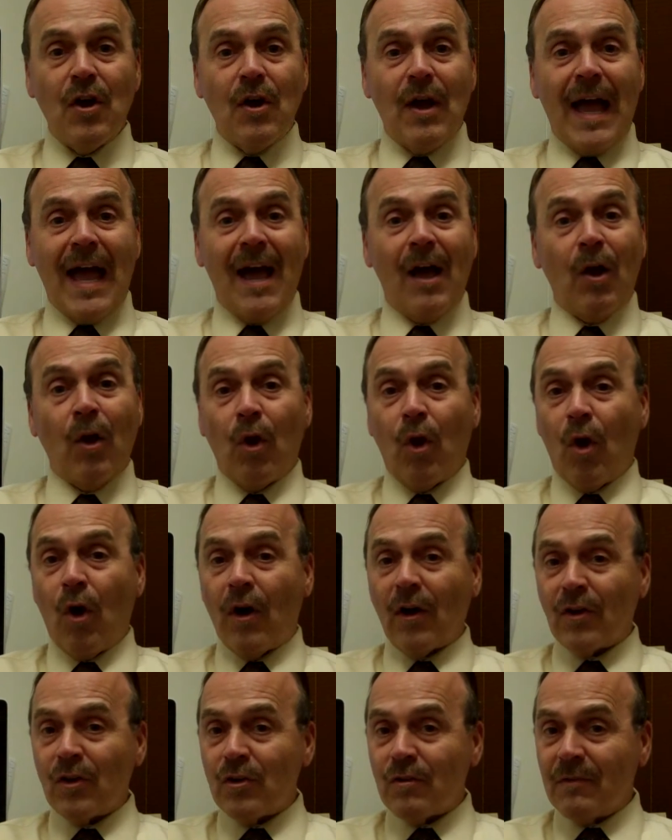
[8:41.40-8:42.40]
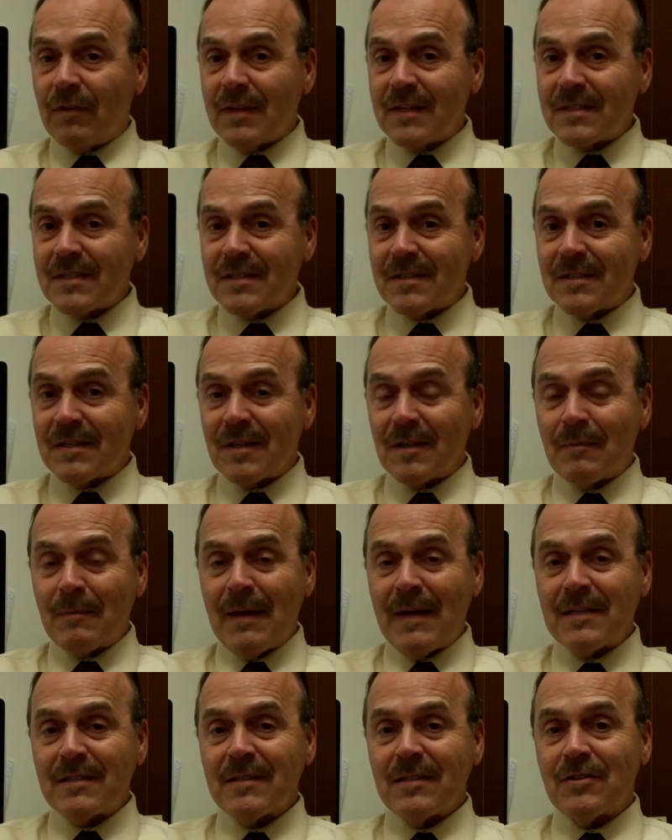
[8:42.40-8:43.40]
how long you've listened to the
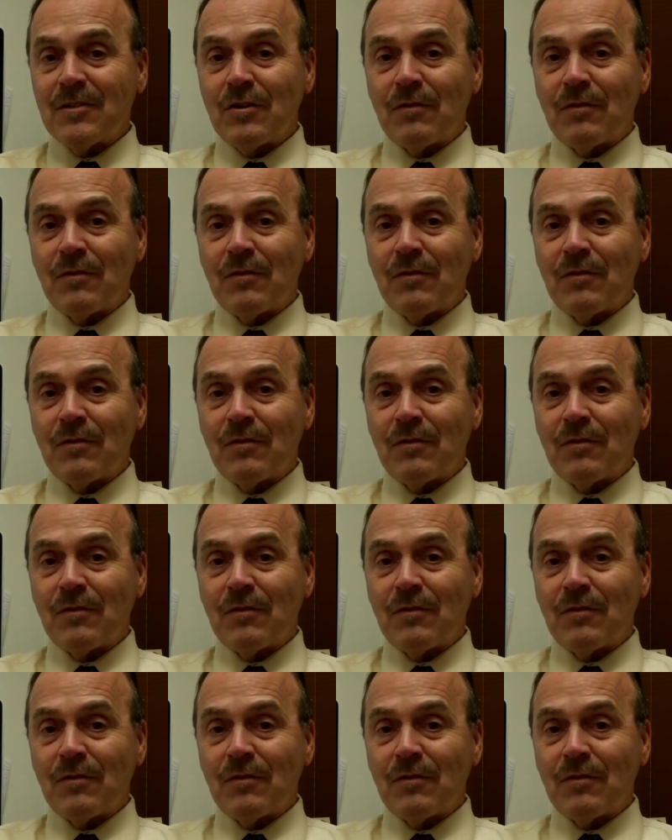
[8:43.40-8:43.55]
message,